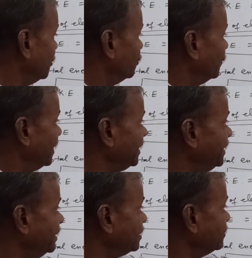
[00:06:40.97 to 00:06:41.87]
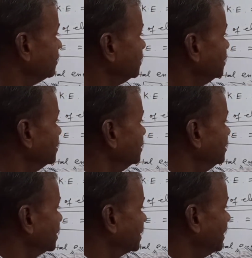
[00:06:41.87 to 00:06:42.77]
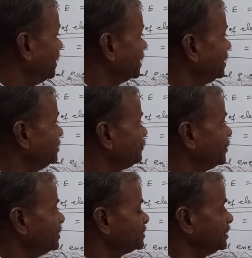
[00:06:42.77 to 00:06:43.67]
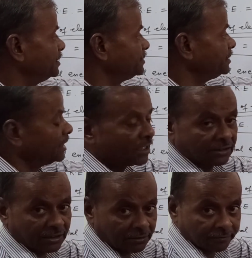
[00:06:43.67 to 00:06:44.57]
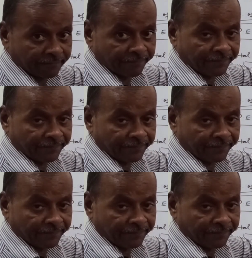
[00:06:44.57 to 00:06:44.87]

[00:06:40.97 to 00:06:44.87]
while here the kinetic energy, potential energy are the